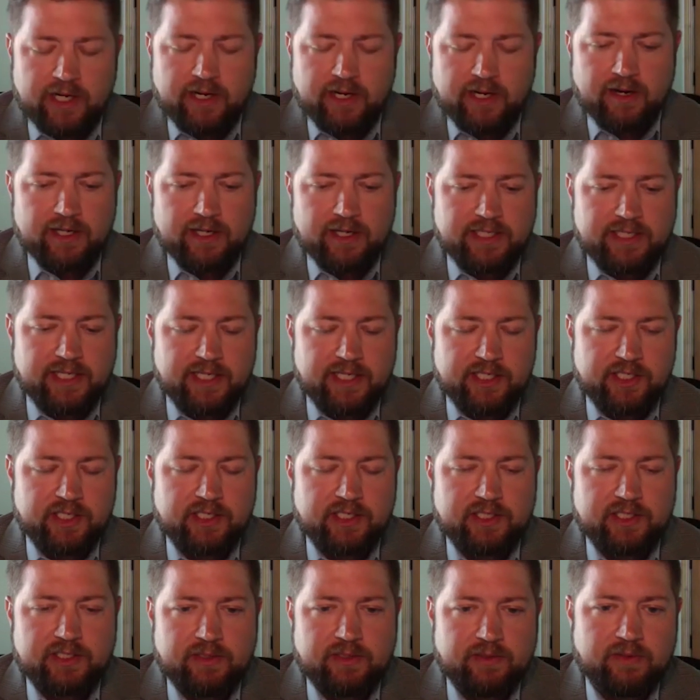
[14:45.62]
our attention
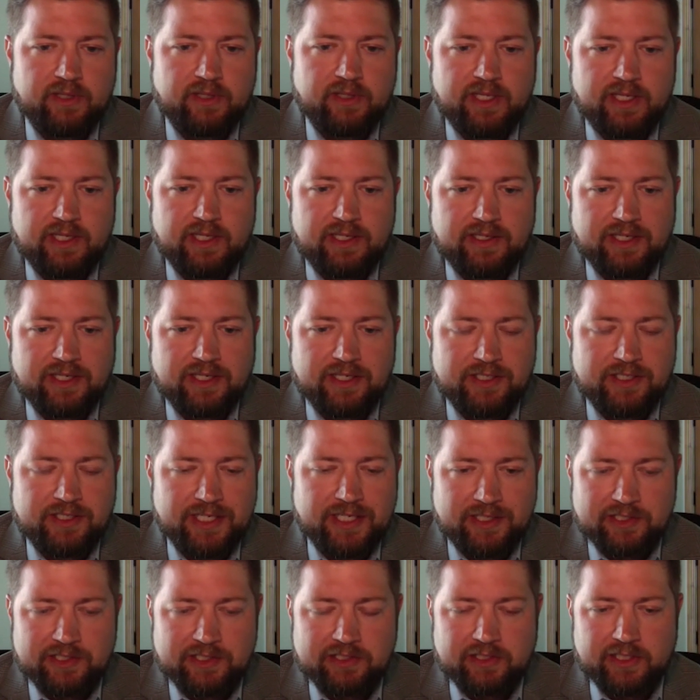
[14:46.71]
to the
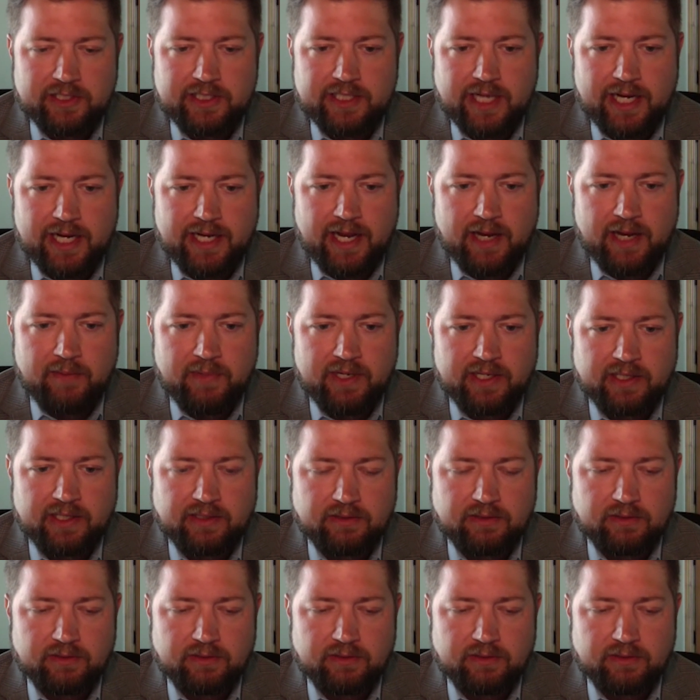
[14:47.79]
continuously dynamic